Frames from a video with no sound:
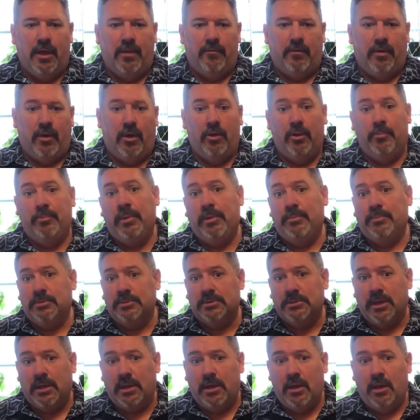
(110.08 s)
Other people
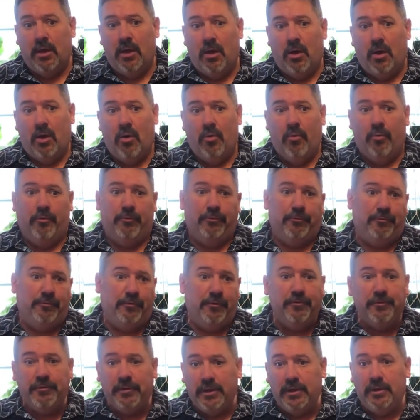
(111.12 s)
say, oh, a
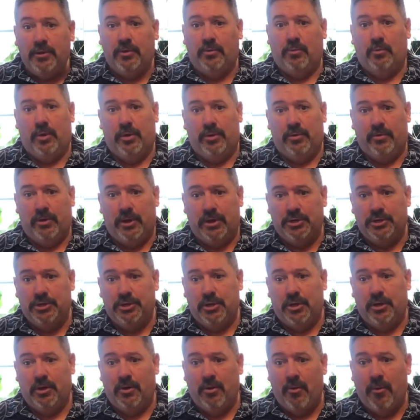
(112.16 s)
15-to-1
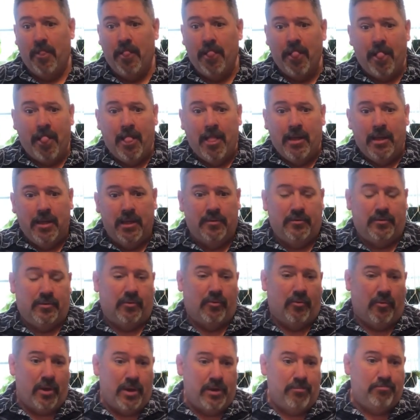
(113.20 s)
ratio is a
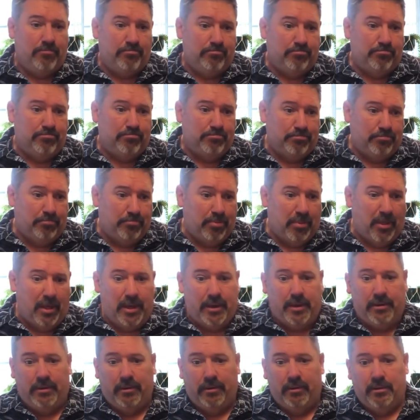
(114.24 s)
great
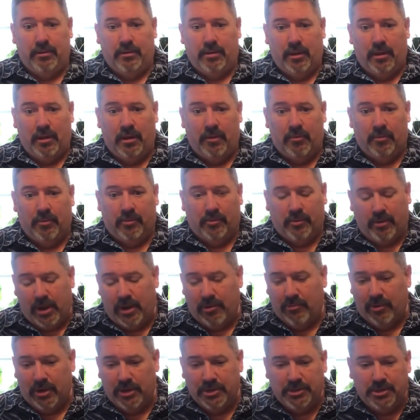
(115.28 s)
blend, a great
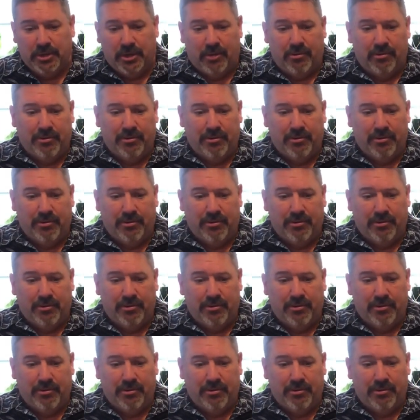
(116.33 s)
ratio.